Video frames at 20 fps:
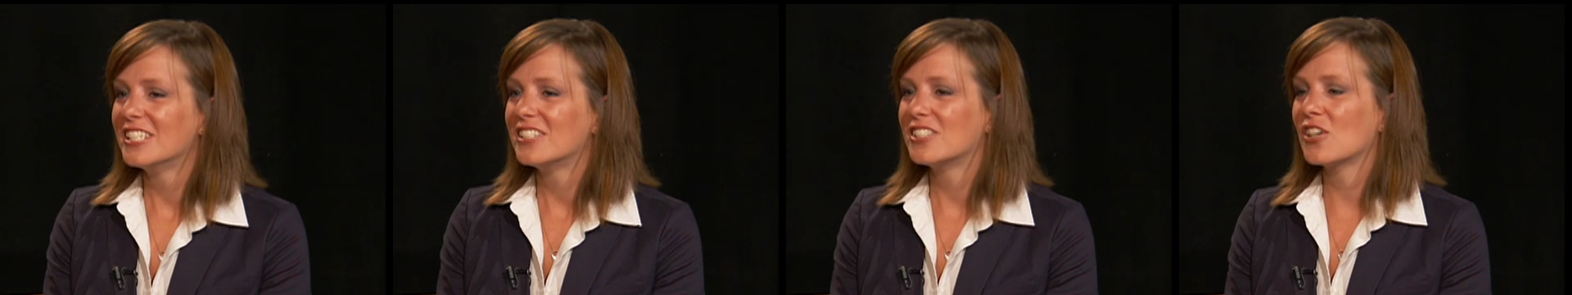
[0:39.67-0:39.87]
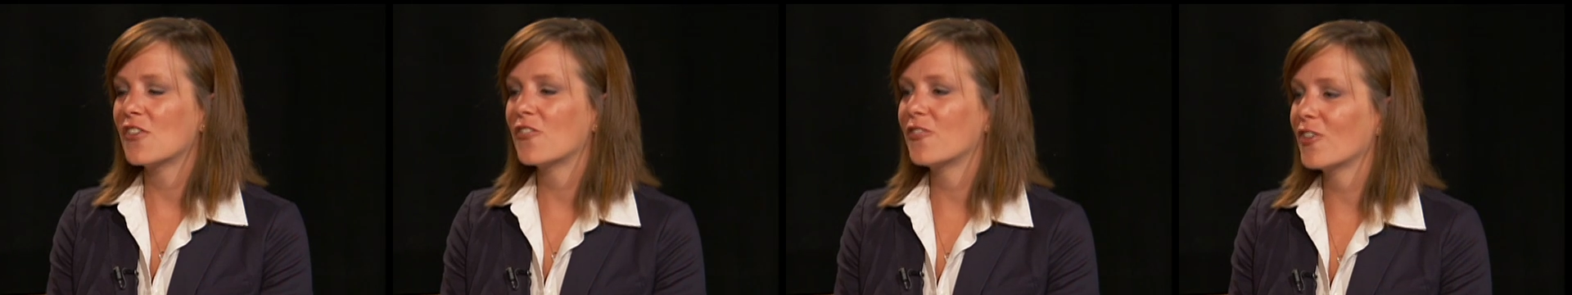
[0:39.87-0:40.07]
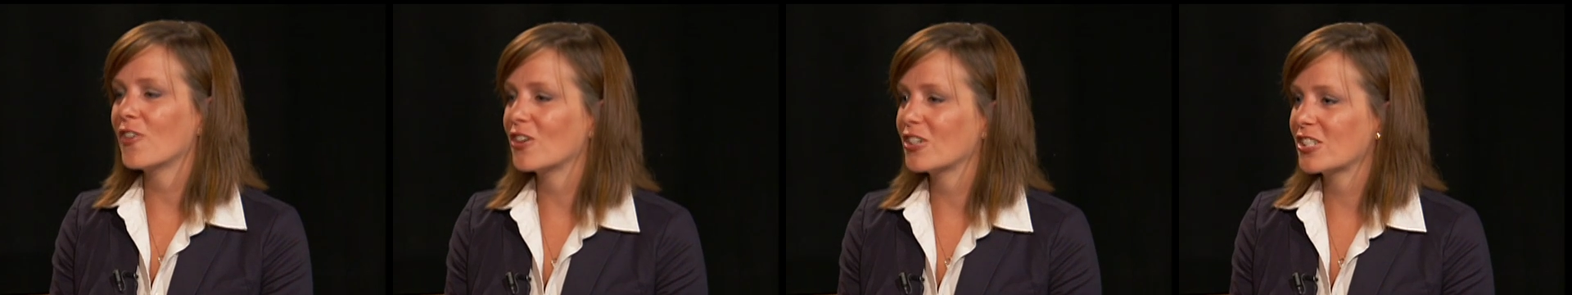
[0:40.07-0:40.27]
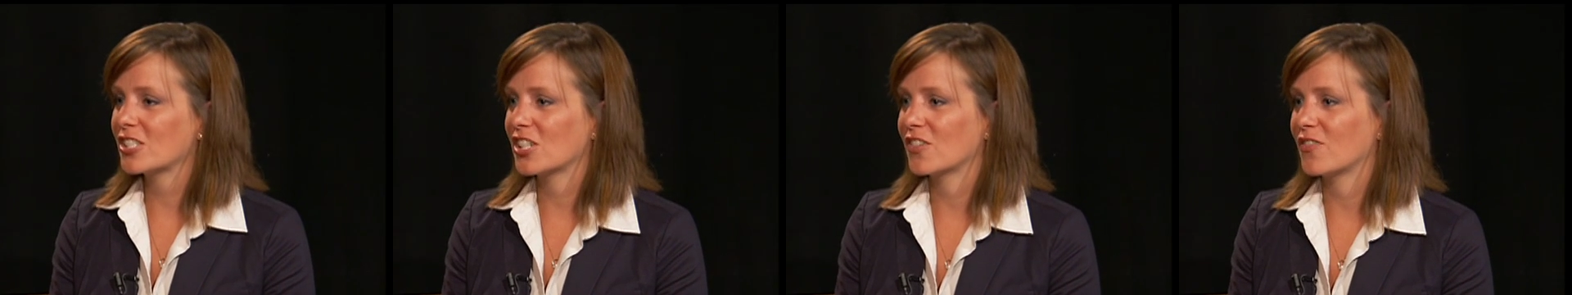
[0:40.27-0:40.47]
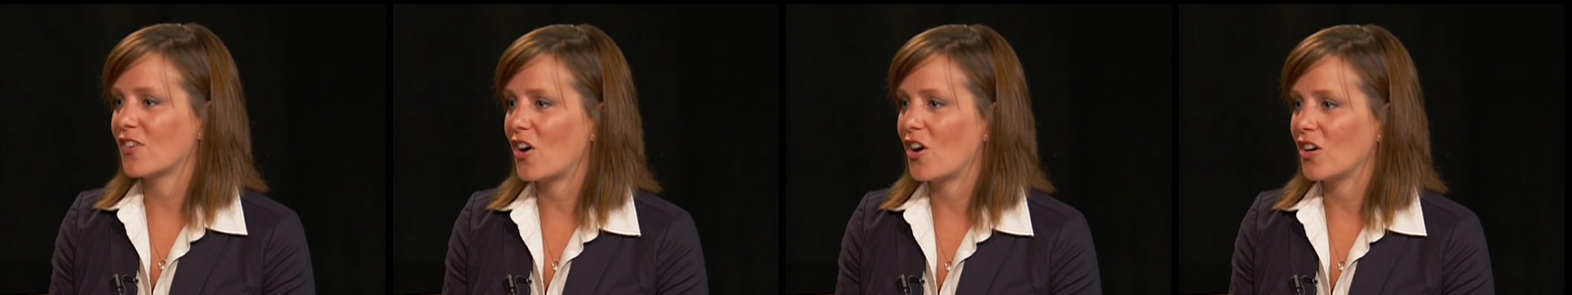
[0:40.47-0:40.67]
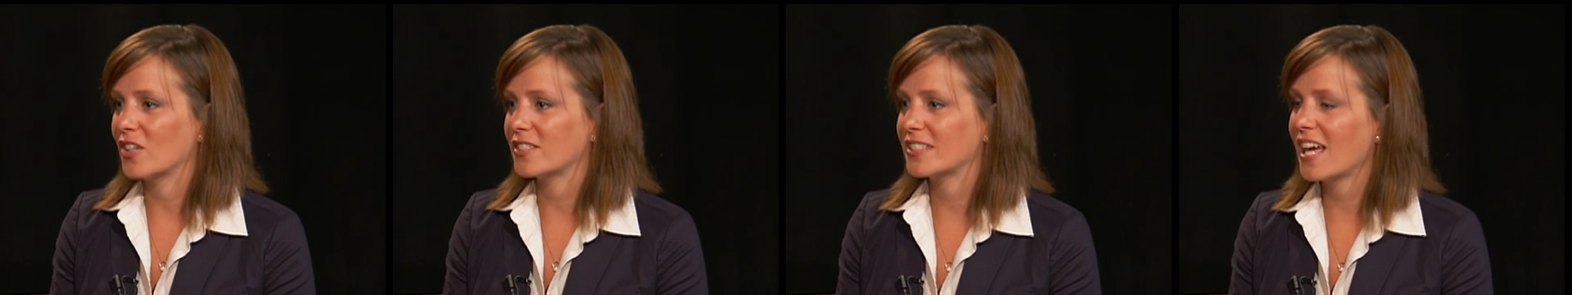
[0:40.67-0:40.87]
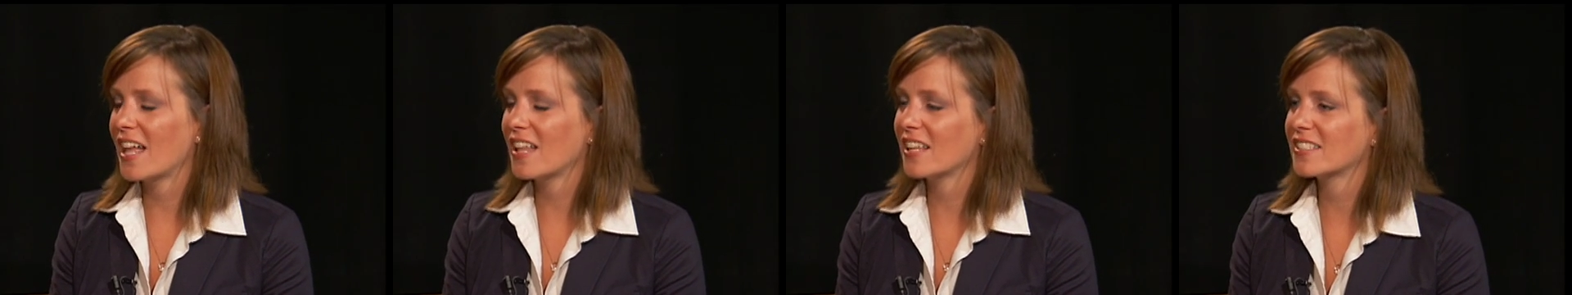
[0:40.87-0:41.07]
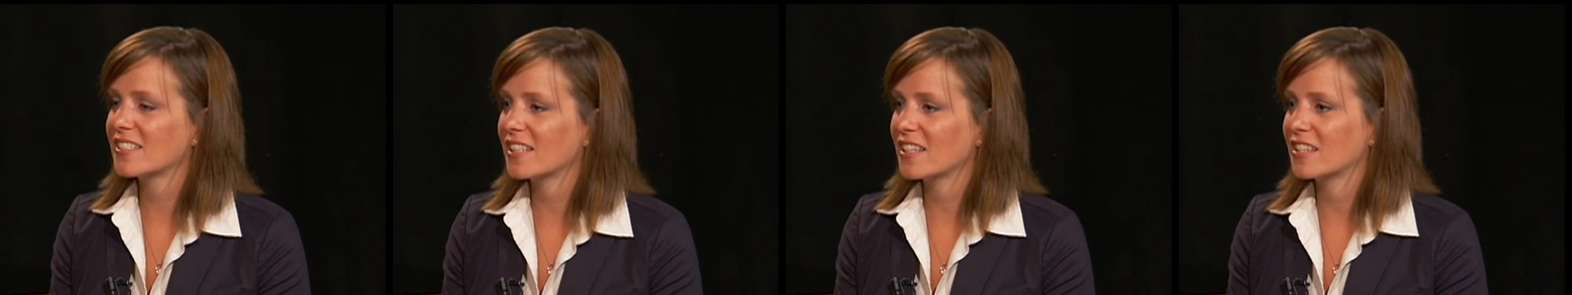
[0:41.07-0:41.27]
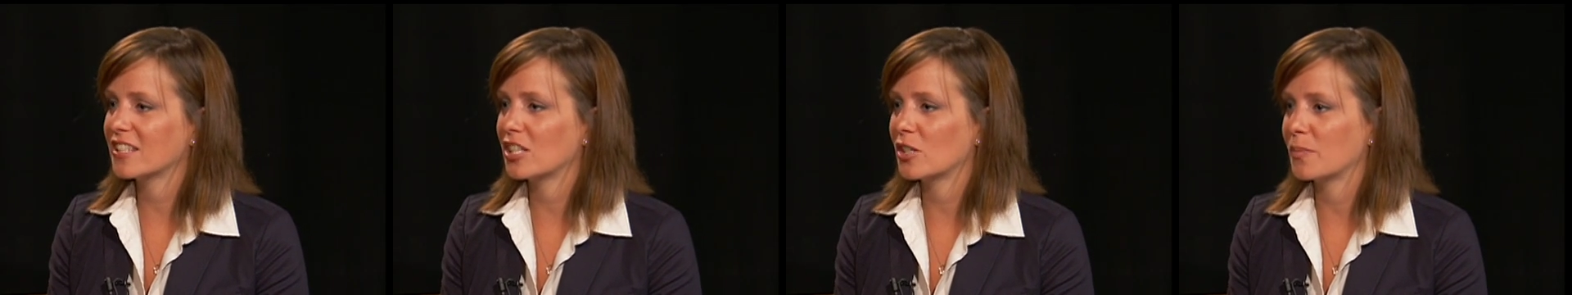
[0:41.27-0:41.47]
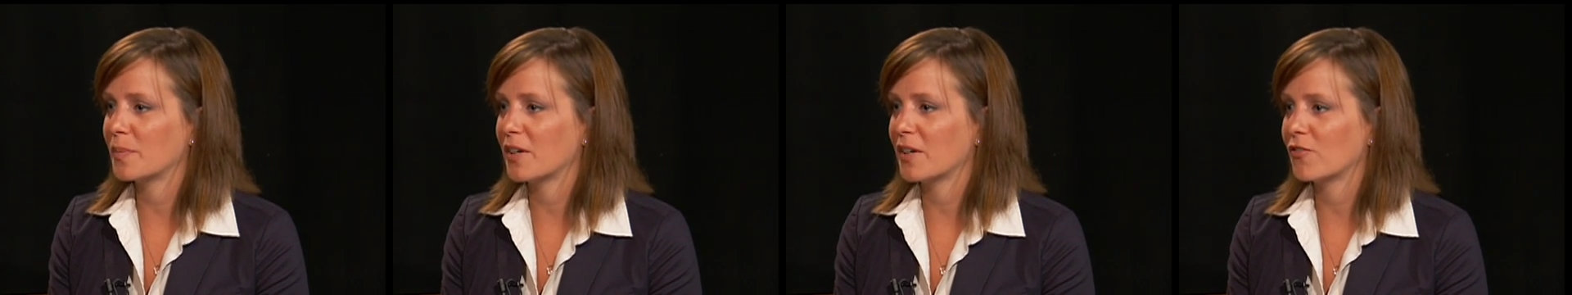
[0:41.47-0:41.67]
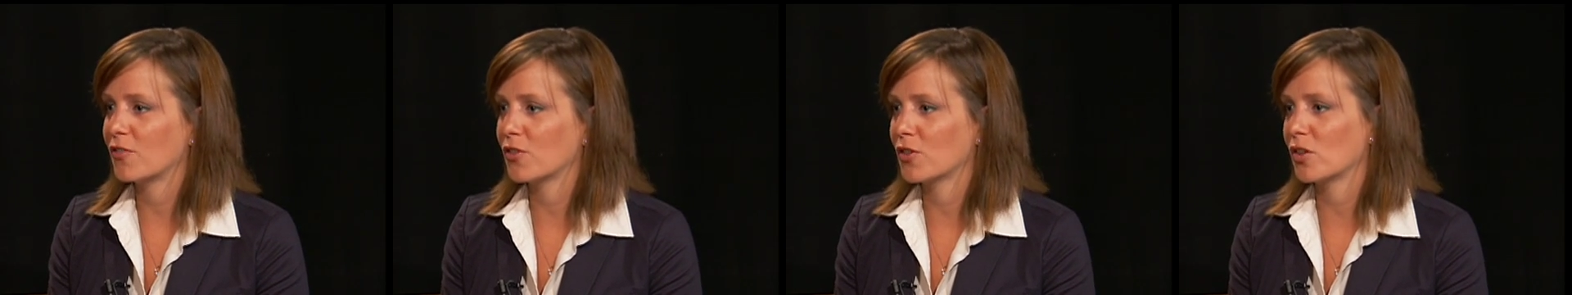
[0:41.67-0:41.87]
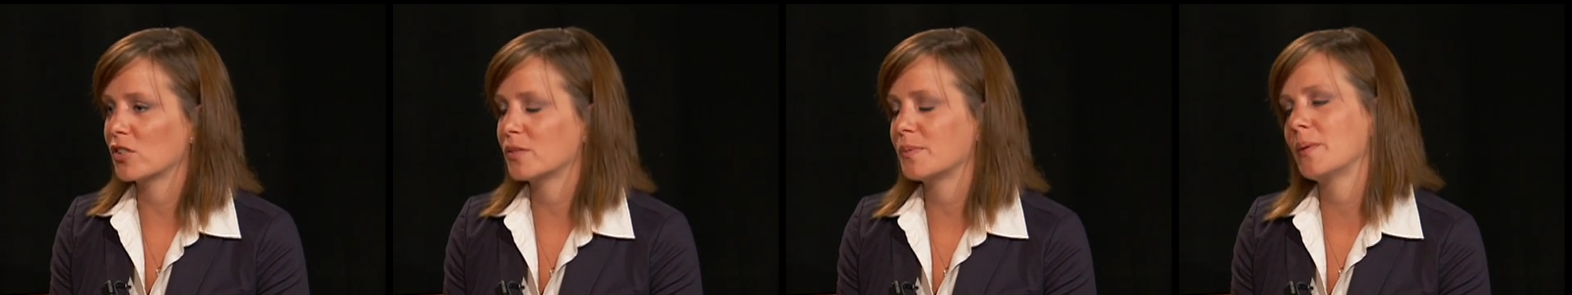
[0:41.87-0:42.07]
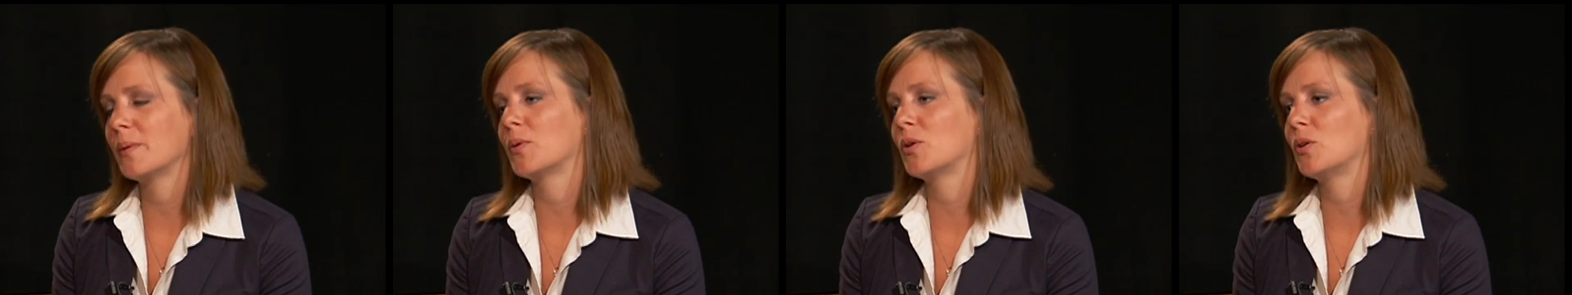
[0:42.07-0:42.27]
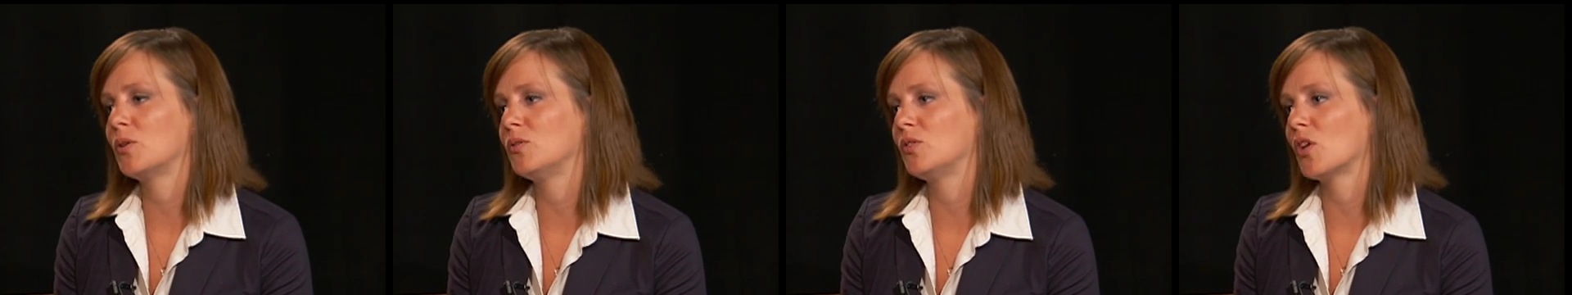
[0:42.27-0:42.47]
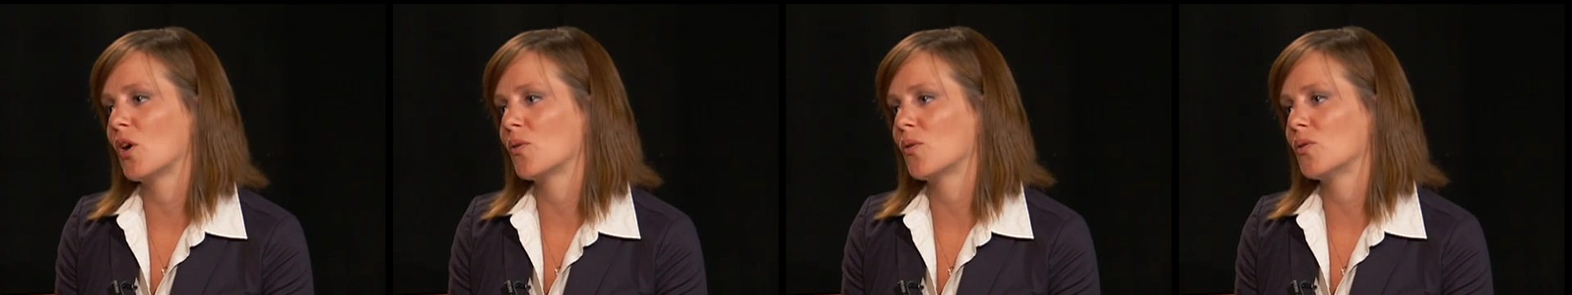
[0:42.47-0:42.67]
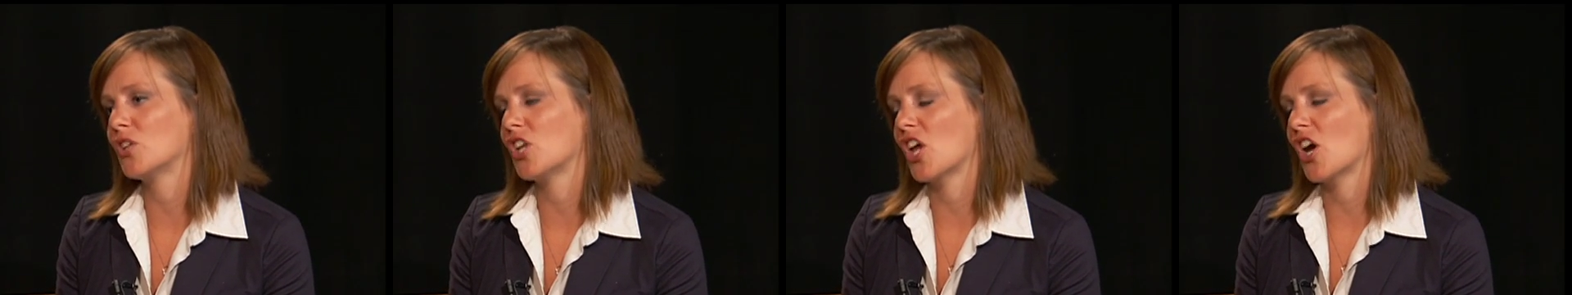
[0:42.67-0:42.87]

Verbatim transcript: So first of all, tell us a little bit for those people who don't